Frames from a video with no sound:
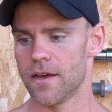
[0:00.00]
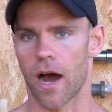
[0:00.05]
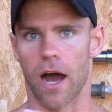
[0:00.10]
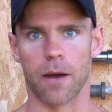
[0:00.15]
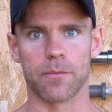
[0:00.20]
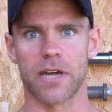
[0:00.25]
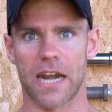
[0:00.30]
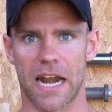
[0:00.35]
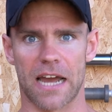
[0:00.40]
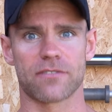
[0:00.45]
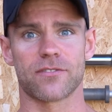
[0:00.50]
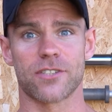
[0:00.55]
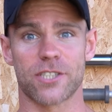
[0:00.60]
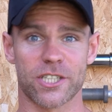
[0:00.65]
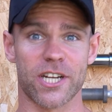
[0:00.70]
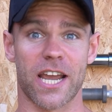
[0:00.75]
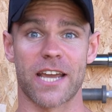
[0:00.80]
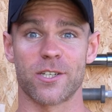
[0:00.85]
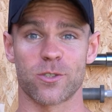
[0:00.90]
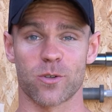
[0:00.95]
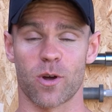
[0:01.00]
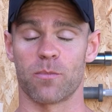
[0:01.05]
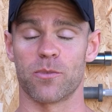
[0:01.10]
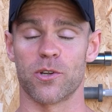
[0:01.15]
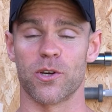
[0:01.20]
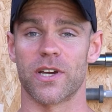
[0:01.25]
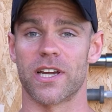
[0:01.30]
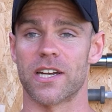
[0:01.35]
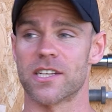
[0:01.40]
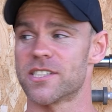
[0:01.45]
I'm gonna have to change what I'm
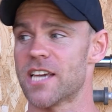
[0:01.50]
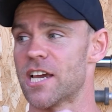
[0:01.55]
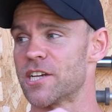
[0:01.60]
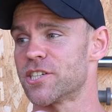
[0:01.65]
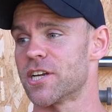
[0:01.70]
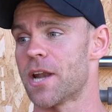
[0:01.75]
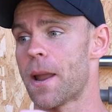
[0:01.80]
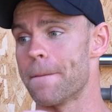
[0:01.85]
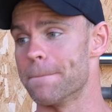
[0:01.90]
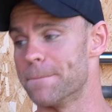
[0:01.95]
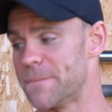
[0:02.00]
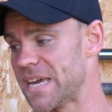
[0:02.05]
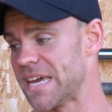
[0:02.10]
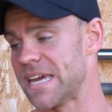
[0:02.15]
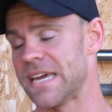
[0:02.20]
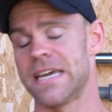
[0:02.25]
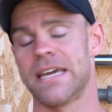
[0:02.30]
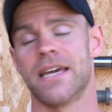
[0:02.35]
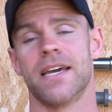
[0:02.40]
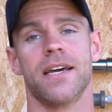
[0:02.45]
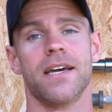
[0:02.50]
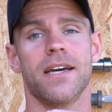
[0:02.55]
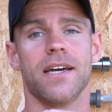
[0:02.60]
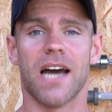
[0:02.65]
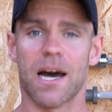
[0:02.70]
doing in a session, and B,